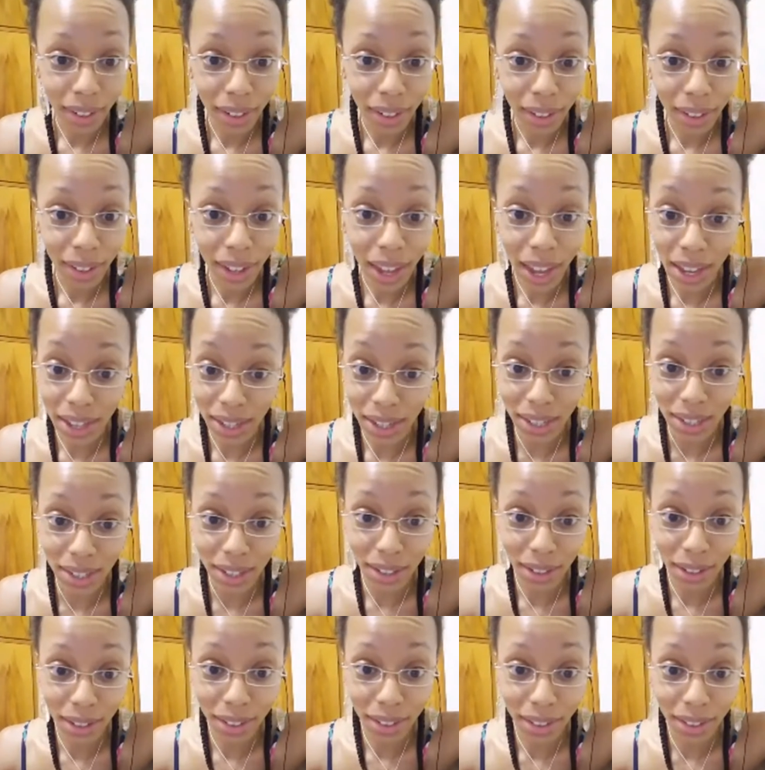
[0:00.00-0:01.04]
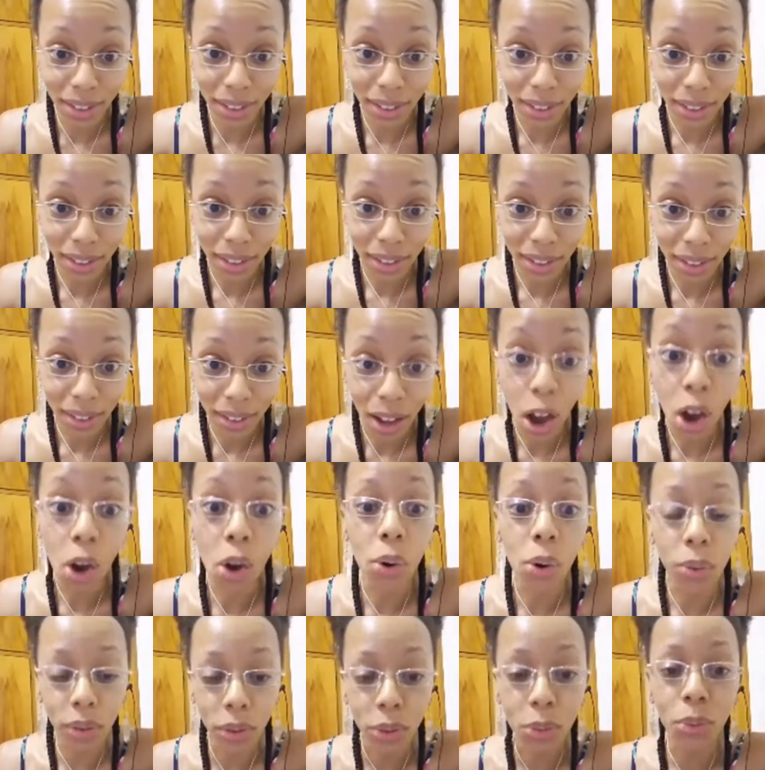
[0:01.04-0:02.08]
Yes.
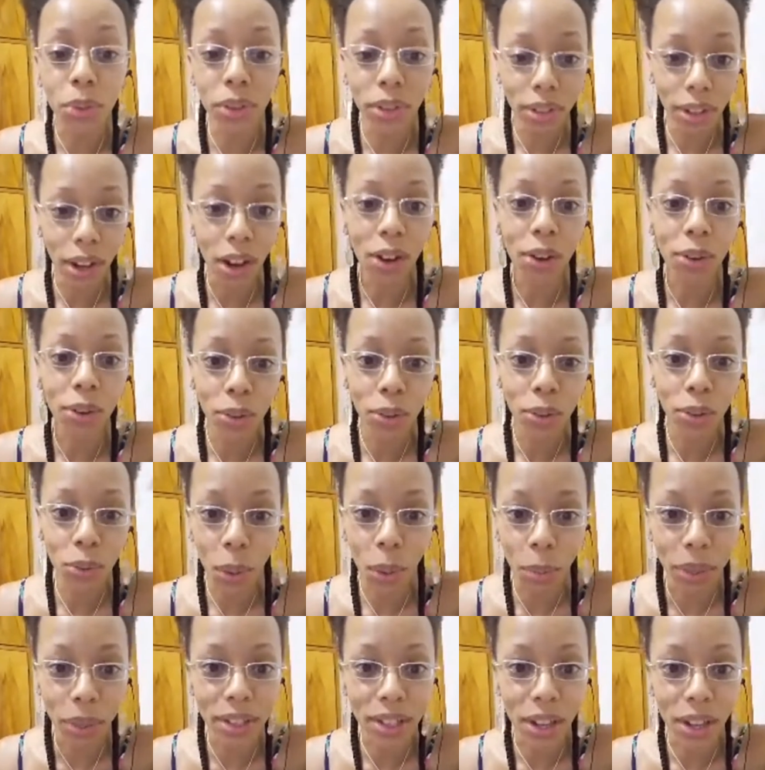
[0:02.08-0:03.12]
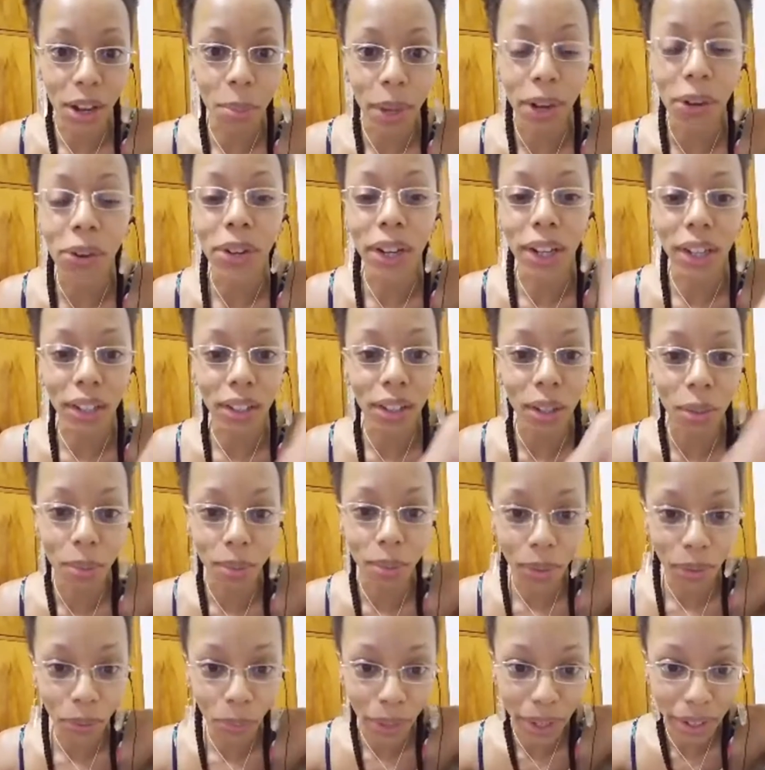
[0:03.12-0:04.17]
Oh, you want me to talk about? Okay,
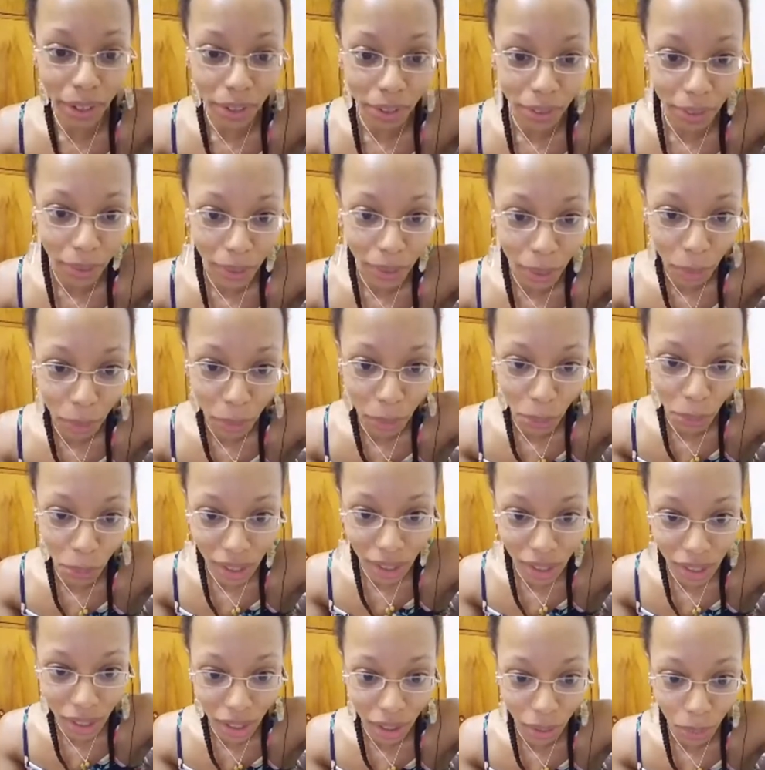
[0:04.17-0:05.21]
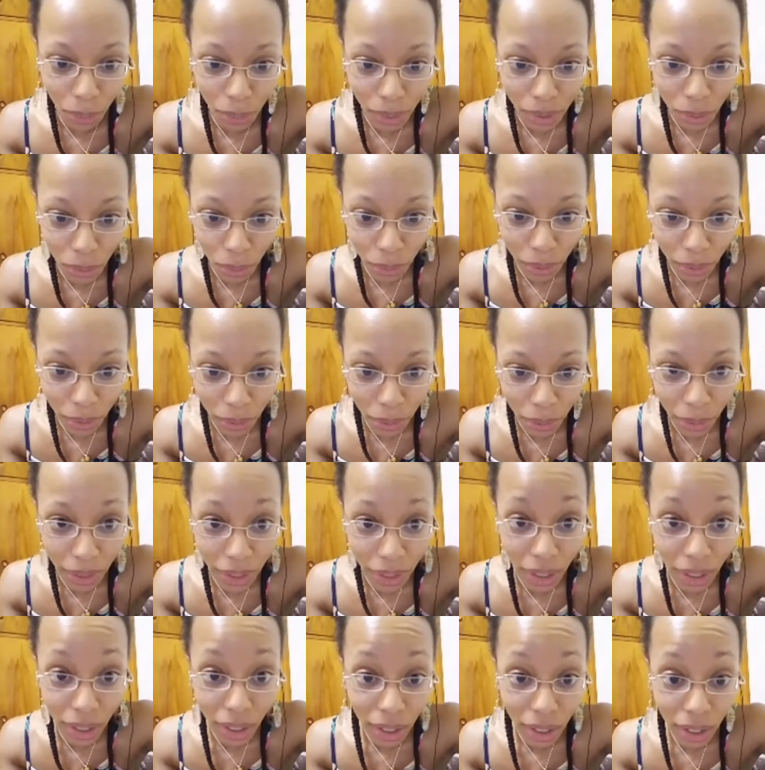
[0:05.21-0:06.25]
wait, hold on. Let me read these other ones real quick.